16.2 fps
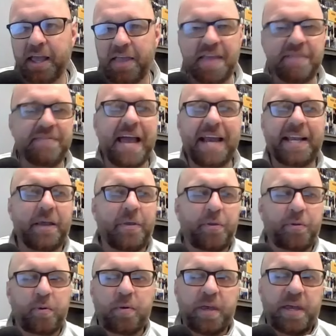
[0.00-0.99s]
They've got to get
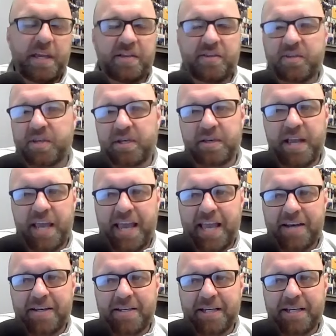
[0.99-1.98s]
through this, and
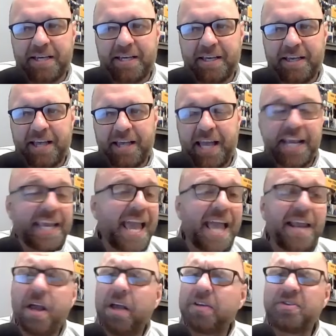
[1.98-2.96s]
and uh, and
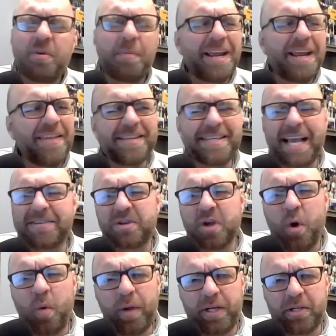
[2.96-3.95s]
again, so many of these guys
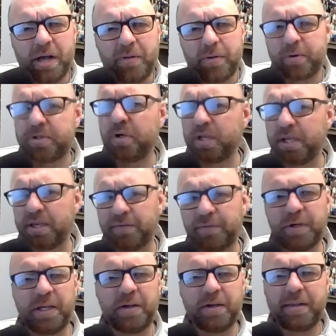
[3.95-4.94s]
know each other too. You
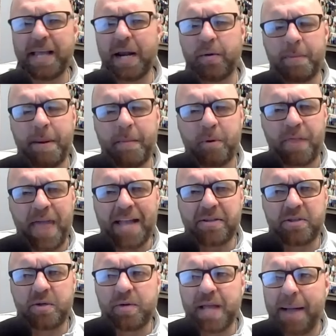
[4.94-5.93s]
you got to remember that
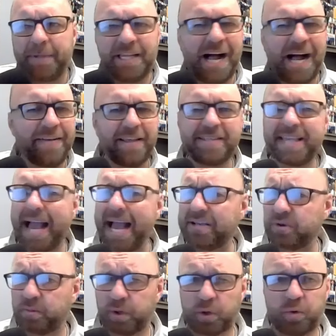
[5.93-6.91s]
too, Dom. A lot of these
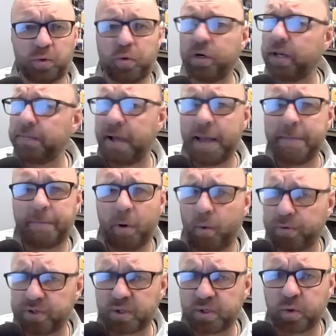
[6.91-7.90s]
guys are recruited by
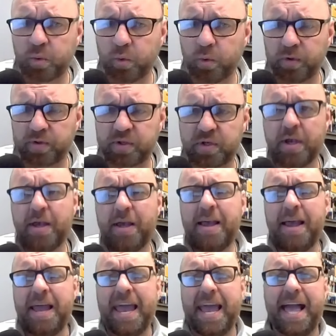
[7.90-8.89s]
both schools
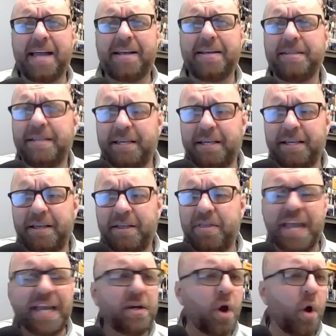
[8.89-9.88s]
and uh,
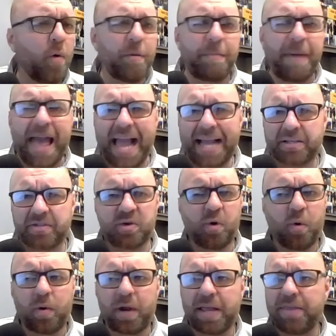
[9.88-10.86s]
they know the
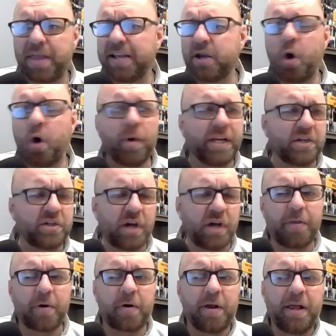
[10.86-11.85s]
backstory. They know each
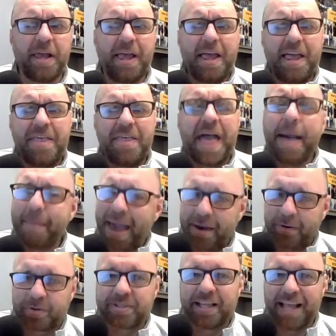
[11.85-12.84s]
other. That
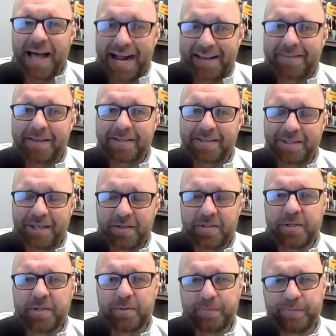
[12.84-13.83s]
matters a lot in this thing
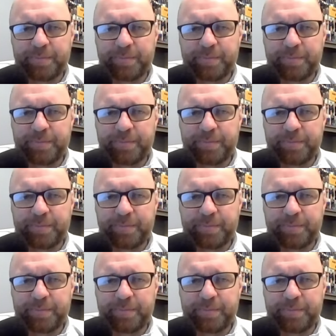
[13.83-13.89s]
too.